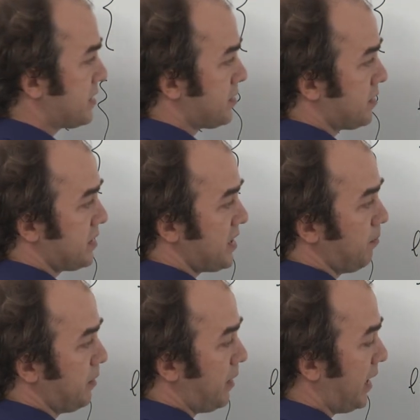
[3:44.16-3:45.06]
is
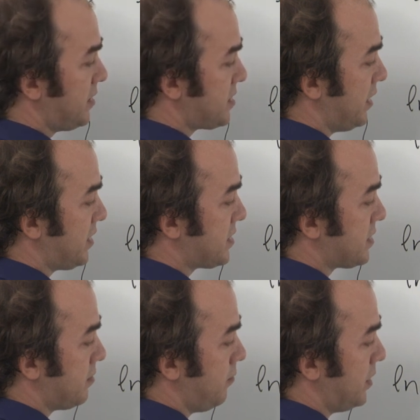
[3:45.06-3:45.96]
simply minus
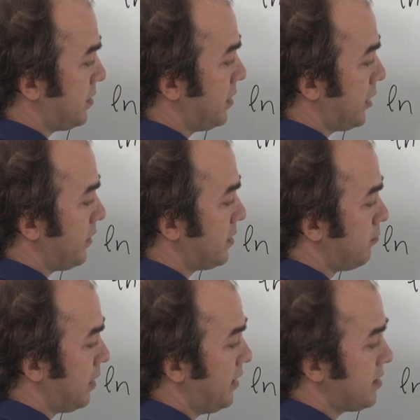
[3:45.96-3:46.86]
x with the
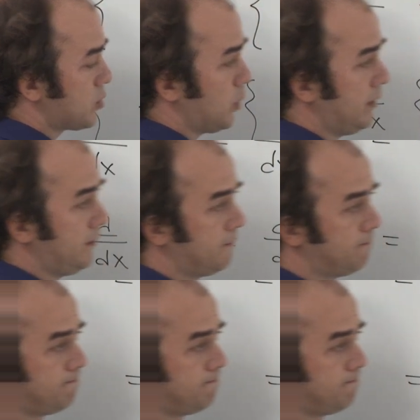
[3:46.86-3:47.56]
derivative minus 1.